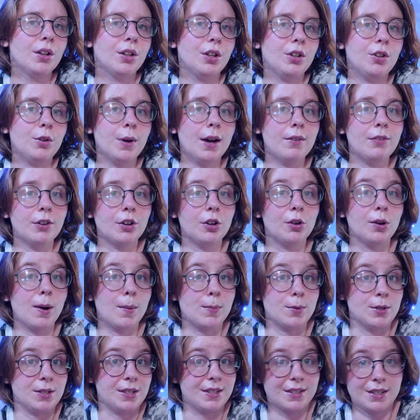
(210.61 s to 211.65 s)
You do have a
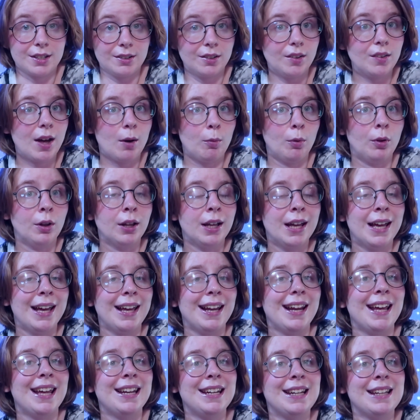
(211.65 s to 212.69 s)
corruption skill that will
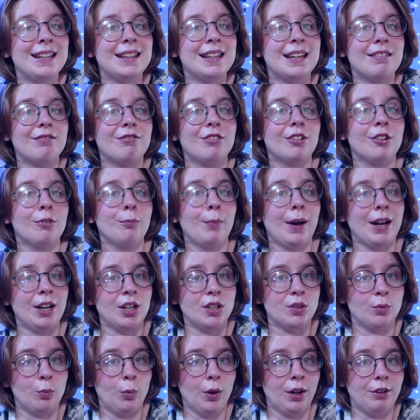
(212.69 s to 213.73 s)
hit anything for
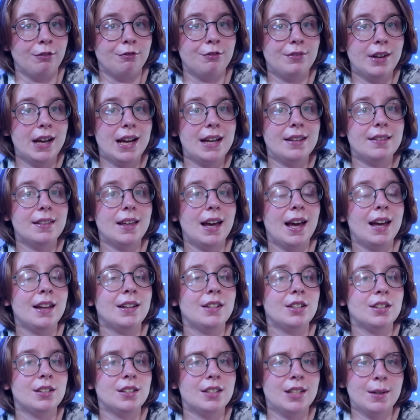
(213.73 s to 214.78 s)
-1 faith,
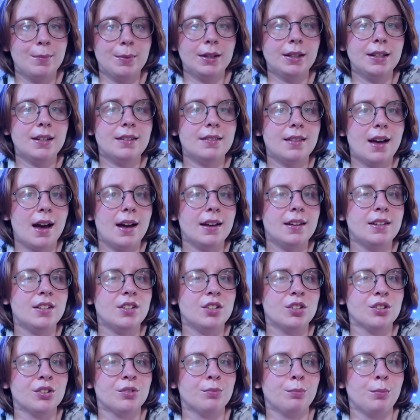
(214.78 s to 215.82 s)
and typically that
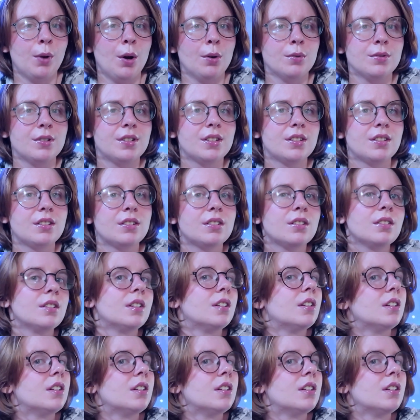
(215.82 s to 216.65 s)
is your most